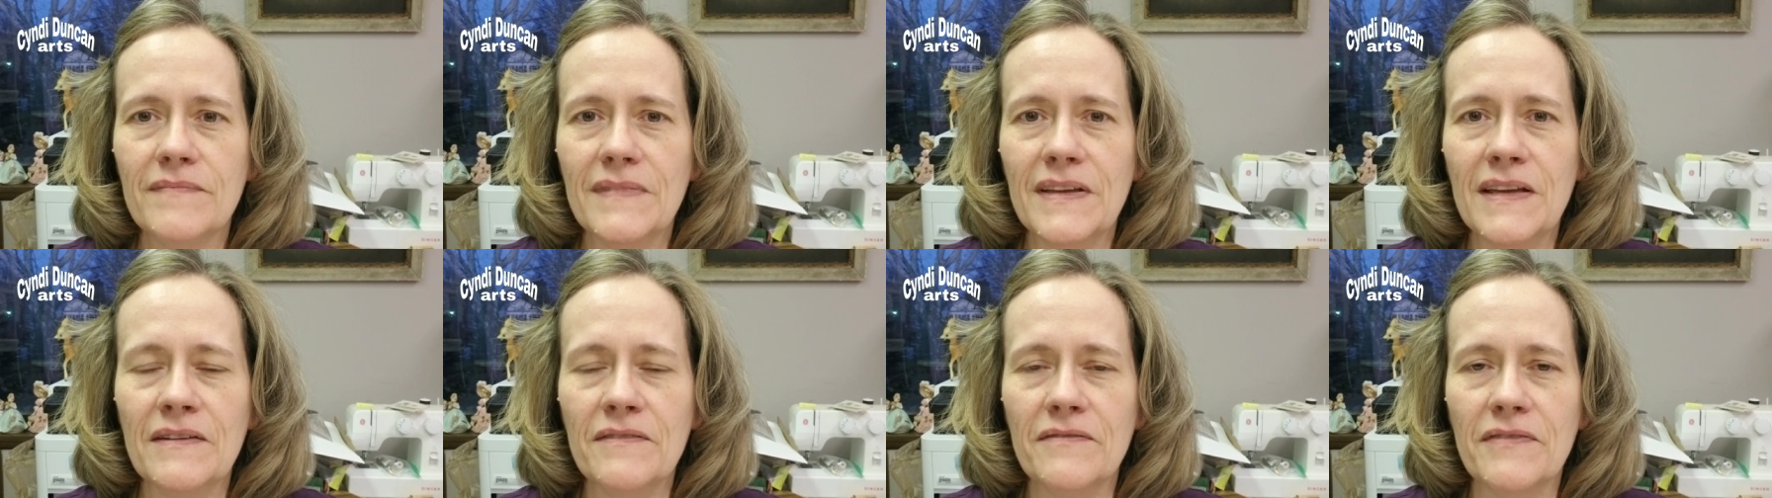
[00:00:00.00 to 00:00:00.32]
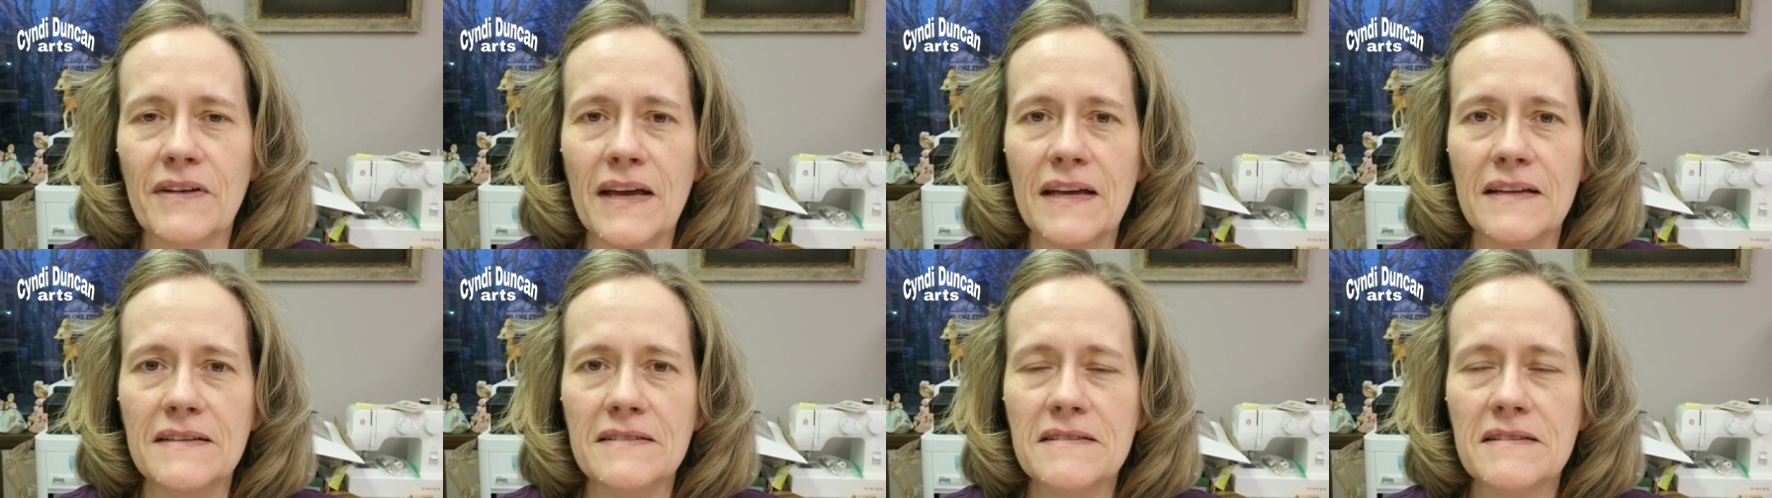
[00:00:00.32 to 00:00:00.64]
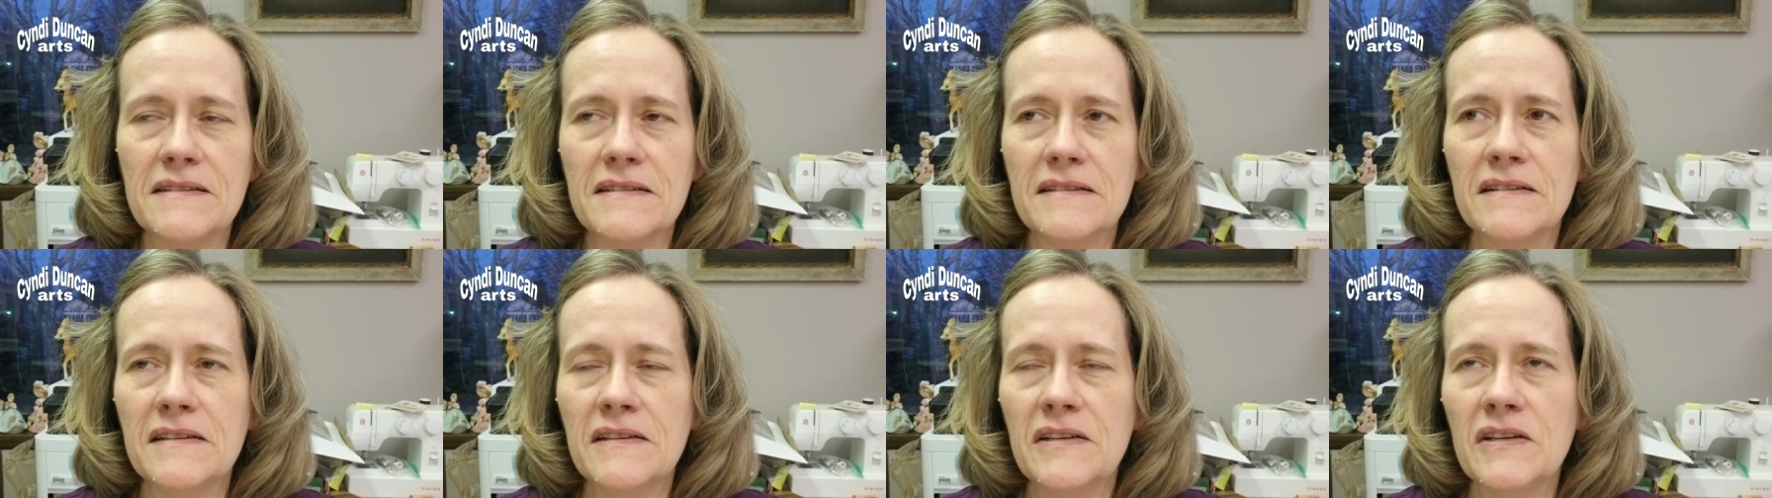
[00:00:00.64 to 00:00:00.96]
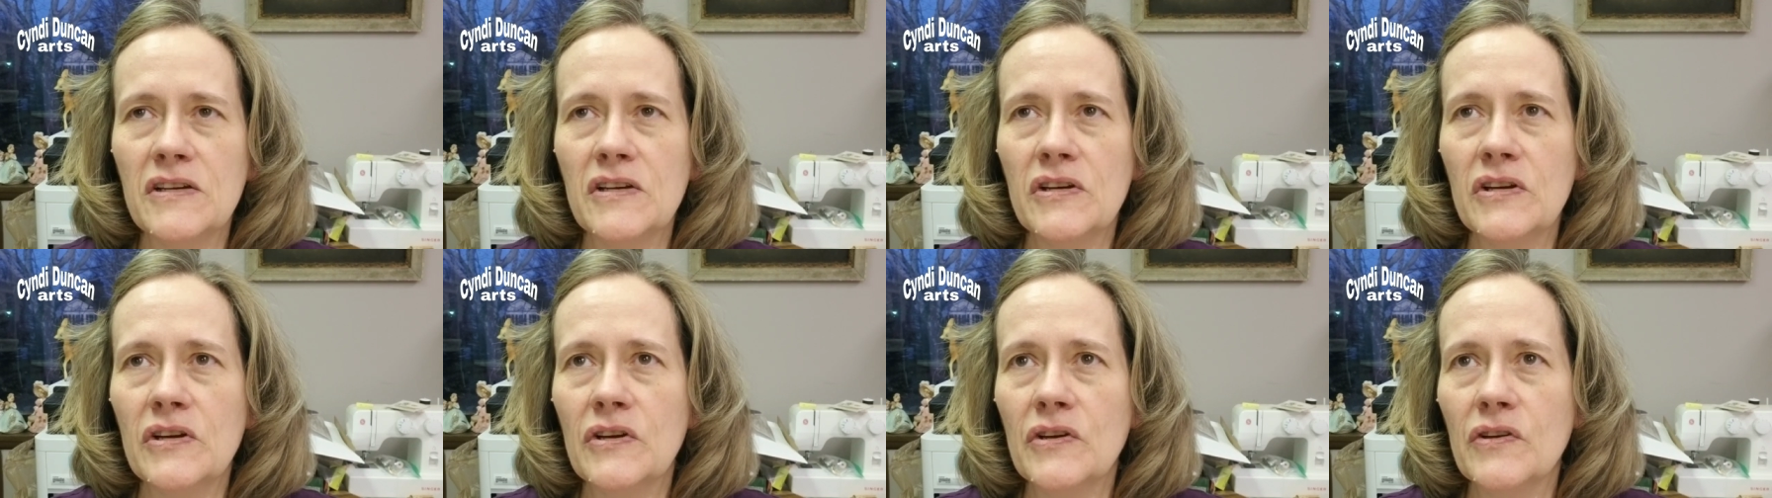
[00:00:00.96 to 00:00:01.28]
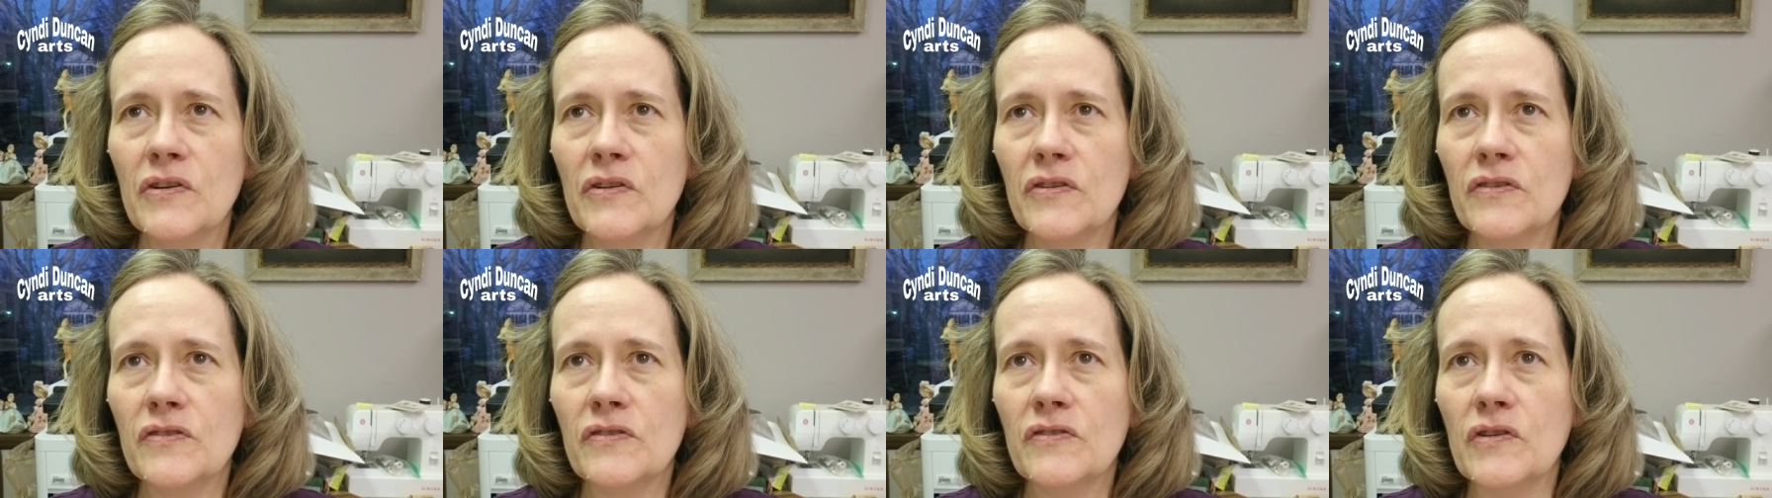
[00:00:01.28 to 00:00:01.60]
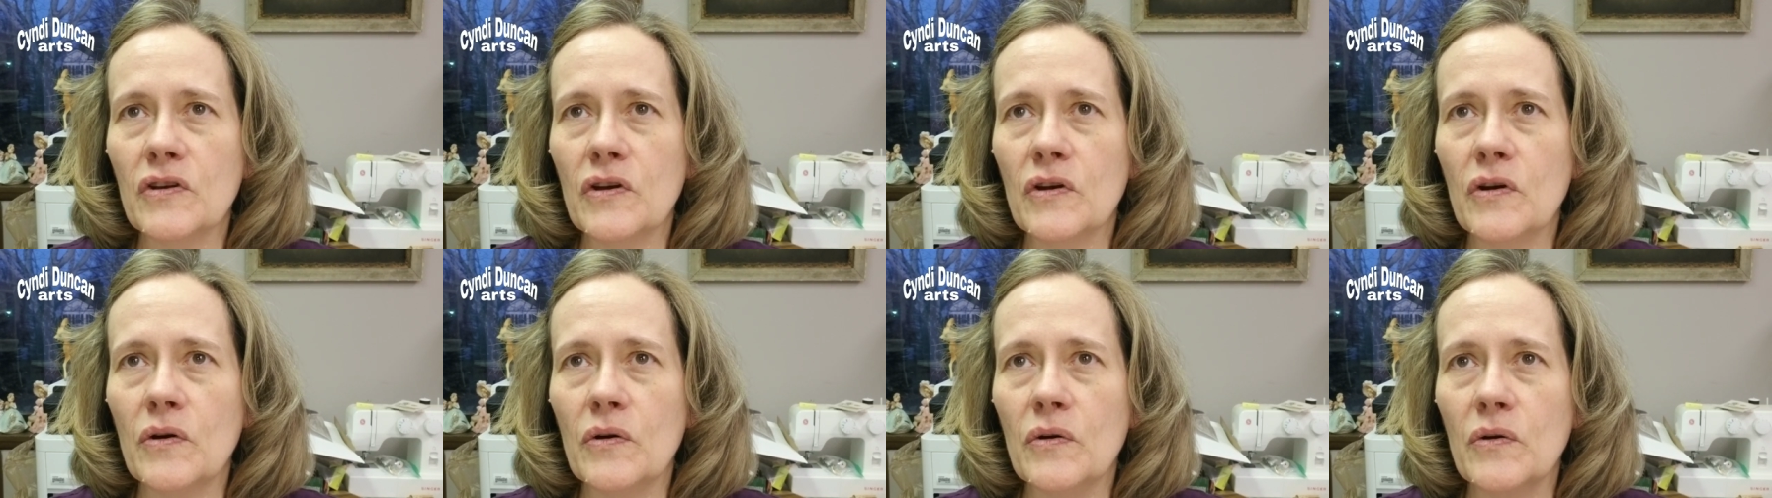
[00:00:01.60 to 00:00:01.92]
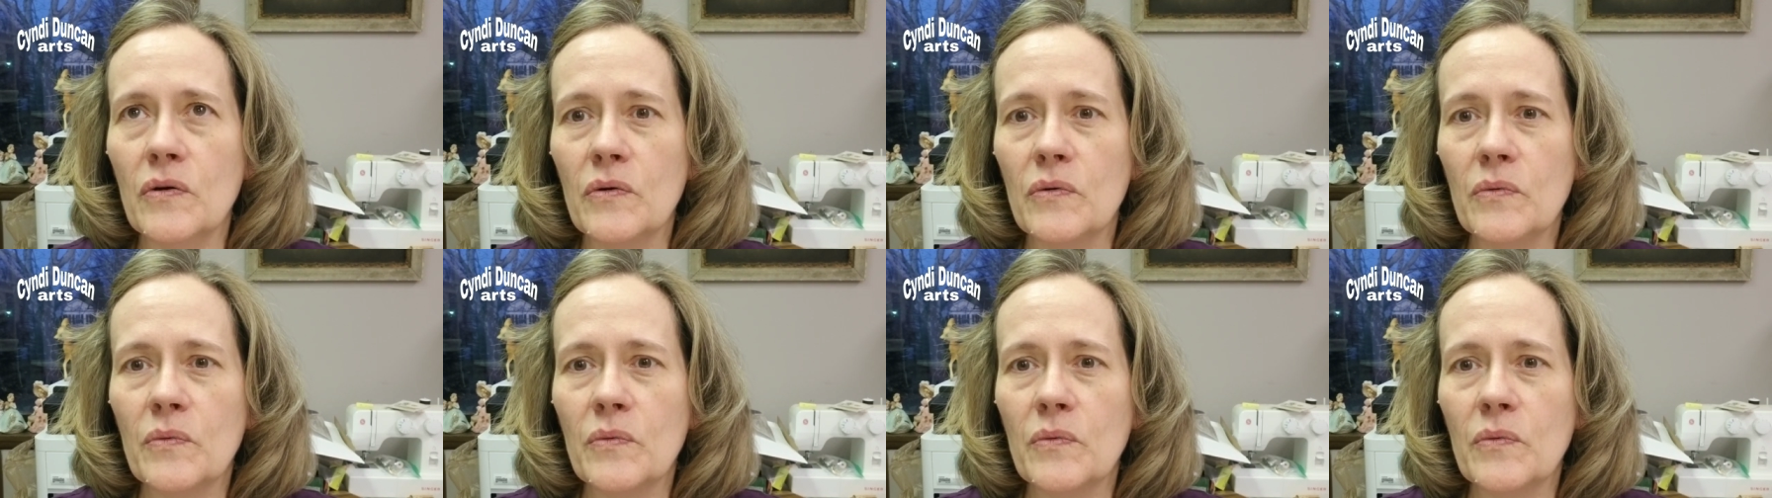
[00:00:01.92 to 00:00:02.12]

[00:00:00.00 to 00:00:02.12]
event so